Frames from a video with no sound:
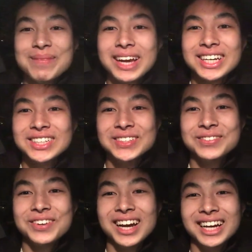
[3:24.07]
back home
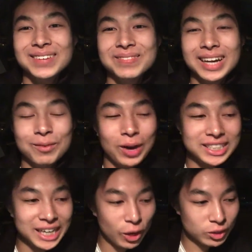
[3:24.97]
from
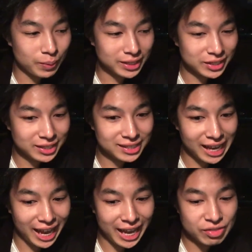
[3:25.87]
watching Ghostbusters,
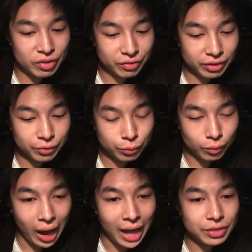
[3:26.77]
and the
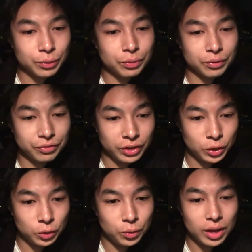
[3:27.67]

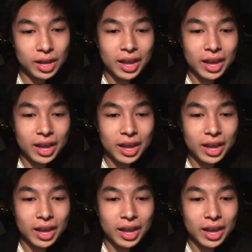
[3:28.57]
review,